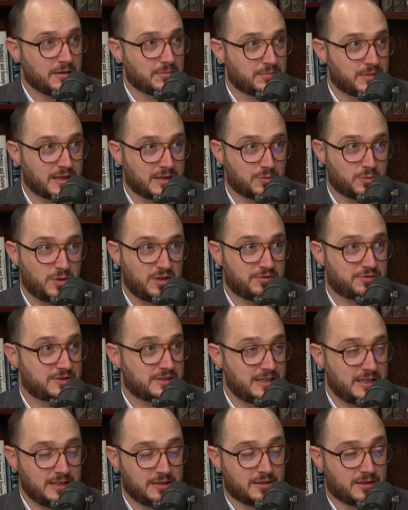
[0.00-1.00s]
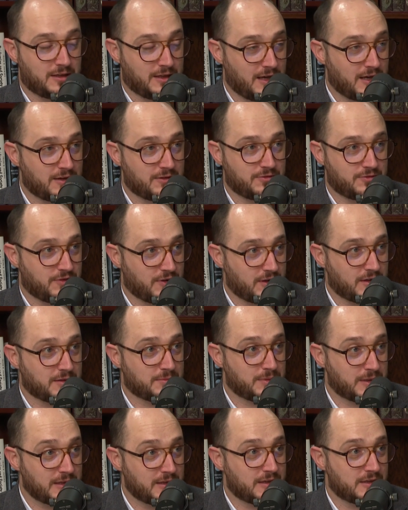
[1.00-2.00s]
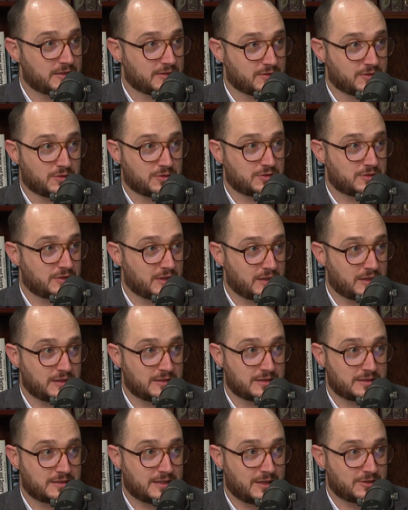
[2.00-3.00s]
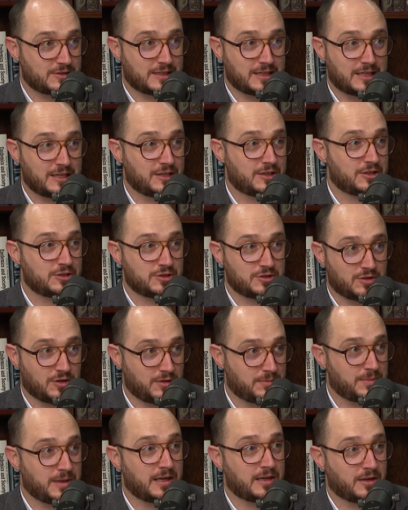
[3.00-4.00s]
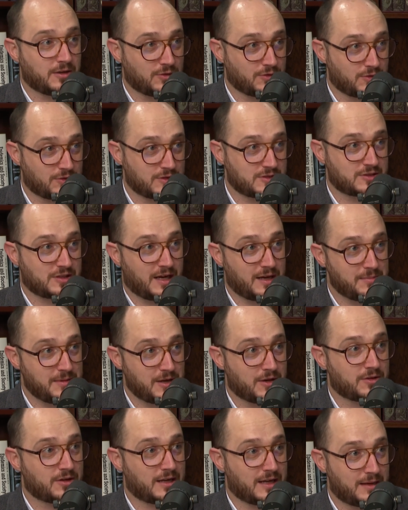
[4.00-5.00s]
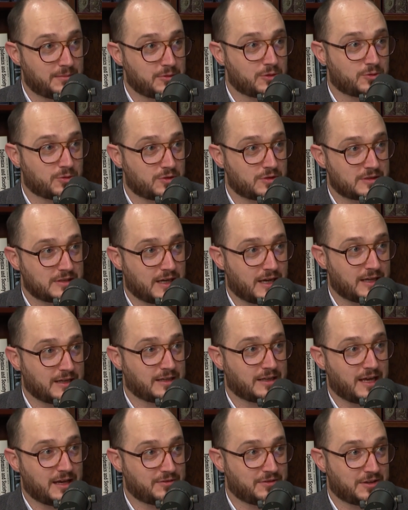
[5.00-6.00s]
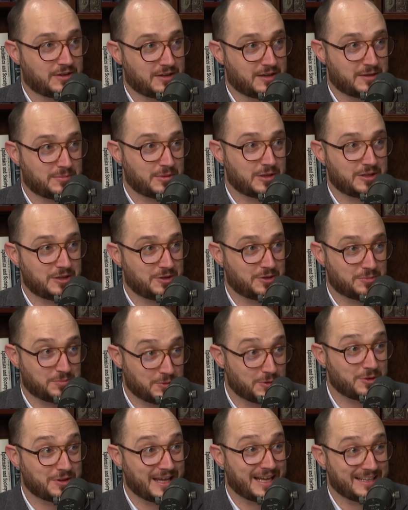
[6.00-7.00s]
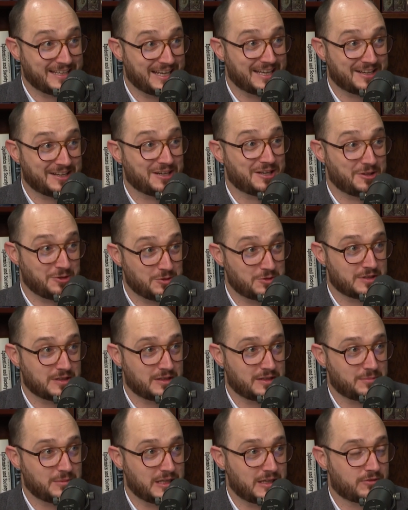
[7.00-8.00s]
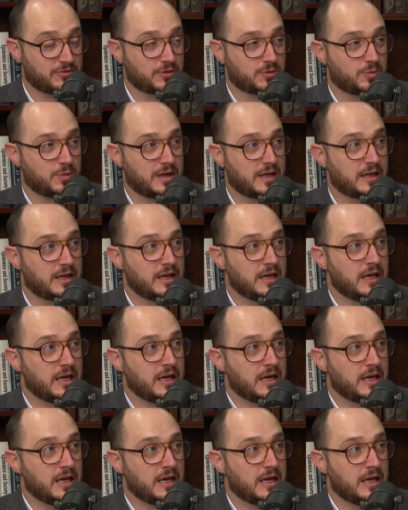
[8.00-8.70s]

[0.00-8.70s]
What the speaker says: But we've seen a lot of variabilities in those studies. It sounds like in addition to the barrier you're describing on the laboratory side and having the ability to pull that data and use it in a meaningful way,